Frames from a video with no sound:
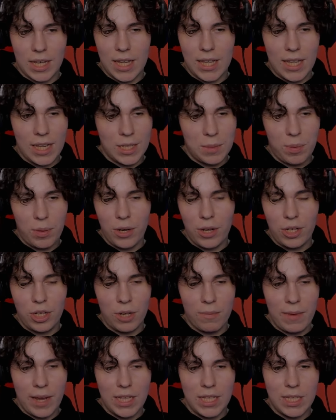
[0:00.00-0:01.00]
at this point
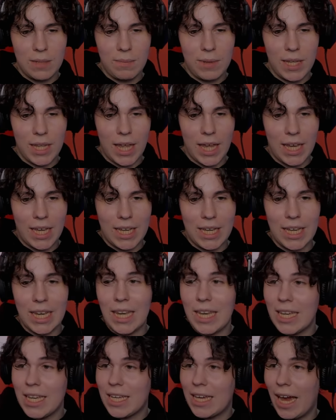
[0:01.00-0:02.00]
you're meant to be like,
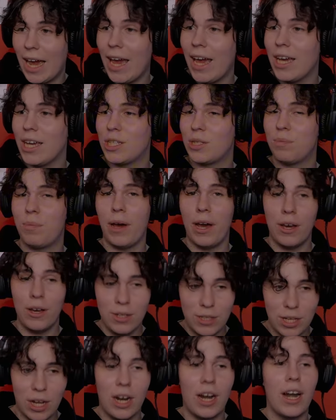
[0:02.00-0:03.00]
yes,
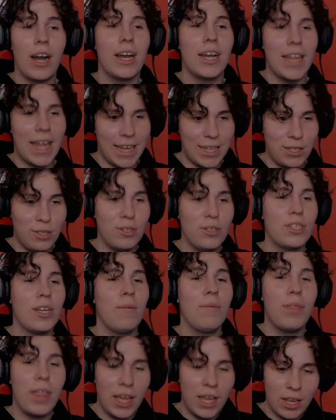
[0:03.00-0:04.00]
Powder, let's do
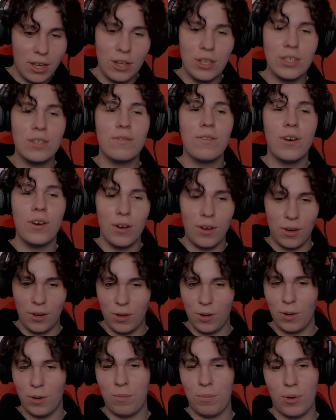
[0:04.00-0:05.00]
something
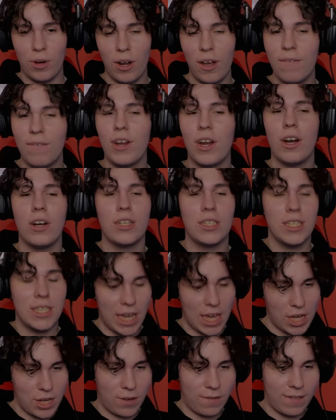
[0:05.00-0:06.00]
useful, prove
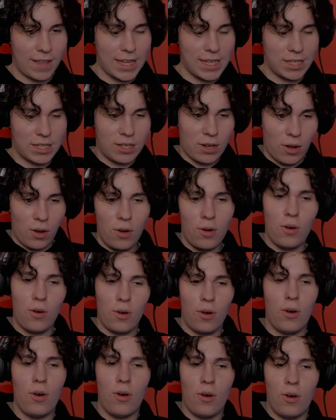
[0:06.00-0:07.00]
yourself, let's
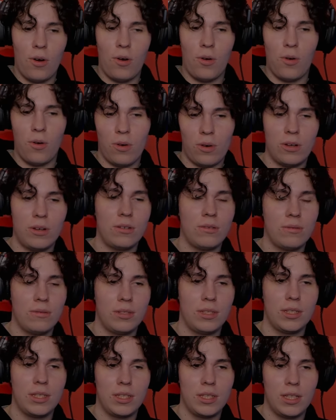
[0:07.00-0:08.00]
go.
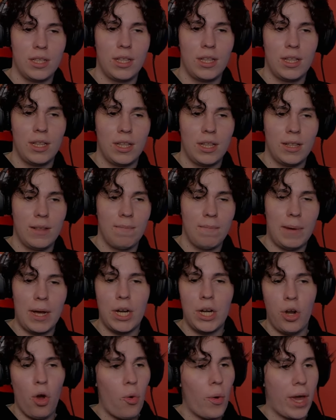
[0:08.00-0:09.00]

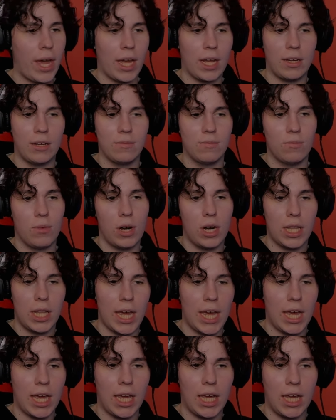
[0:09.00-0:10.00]
But knowing, we're
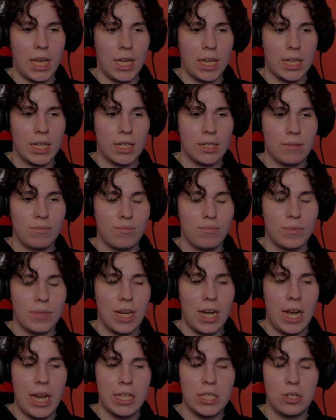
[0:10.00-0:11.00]
like,
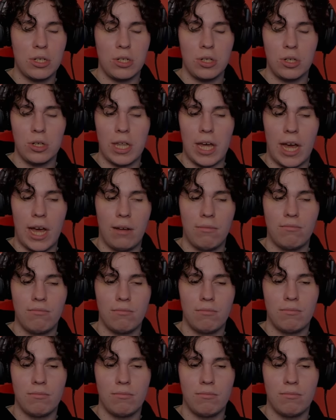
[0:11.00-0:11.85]
let's not do that,